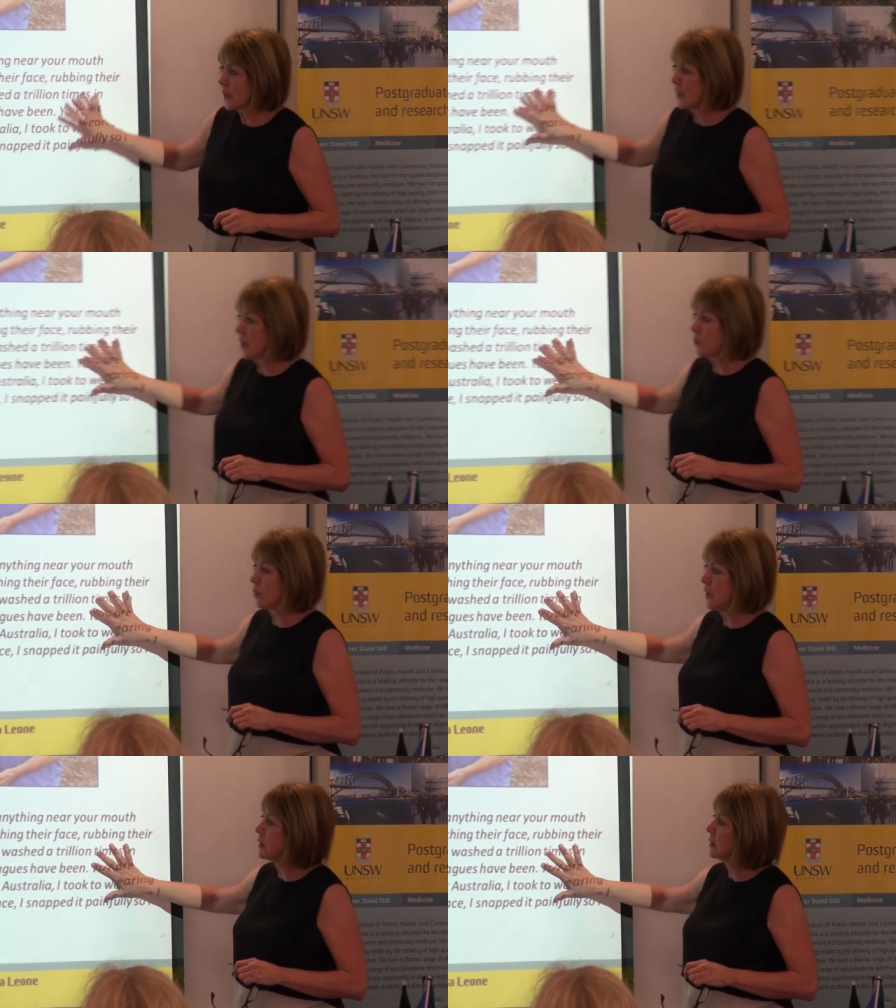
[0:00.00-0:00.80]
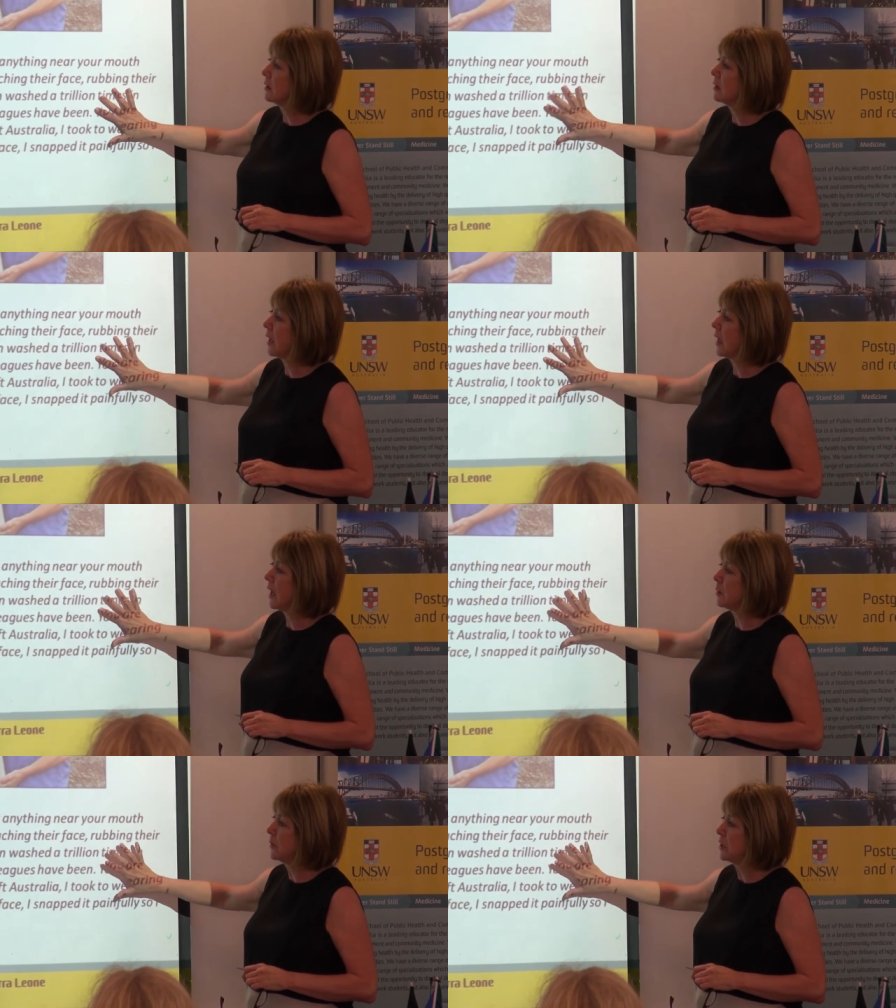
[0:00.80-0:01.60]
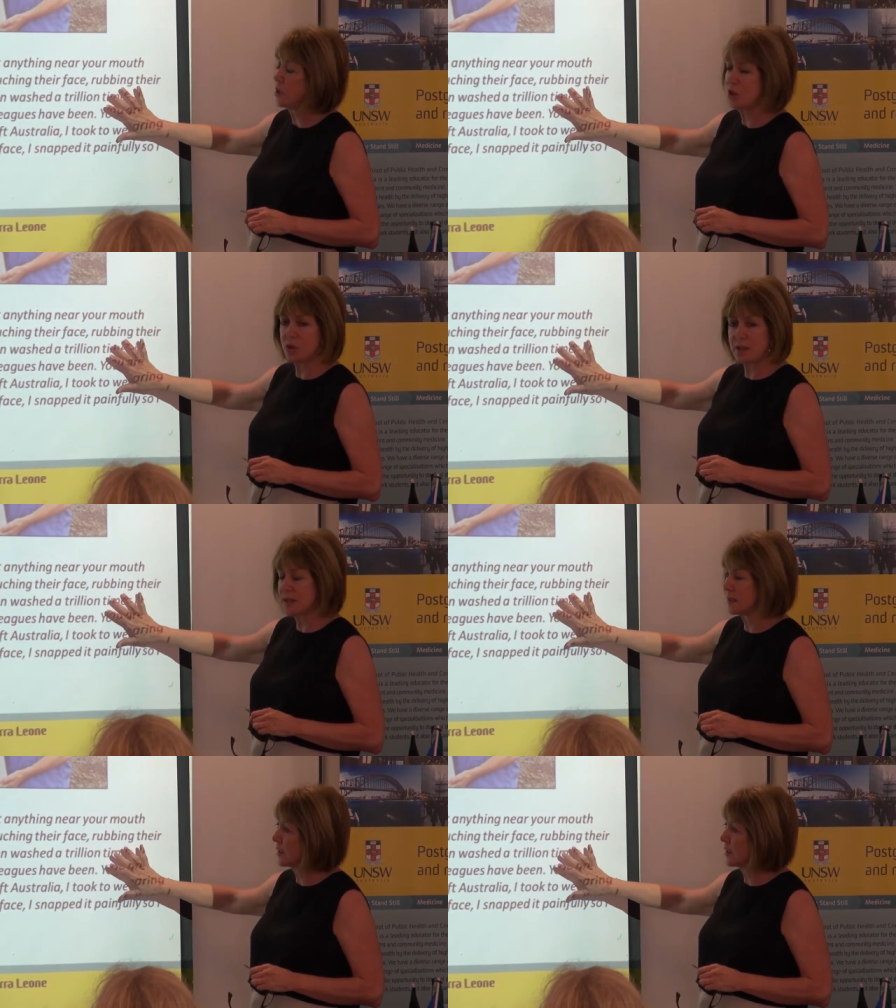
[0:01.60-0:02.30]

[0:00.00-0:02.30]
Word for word: Katerina allowed me to use this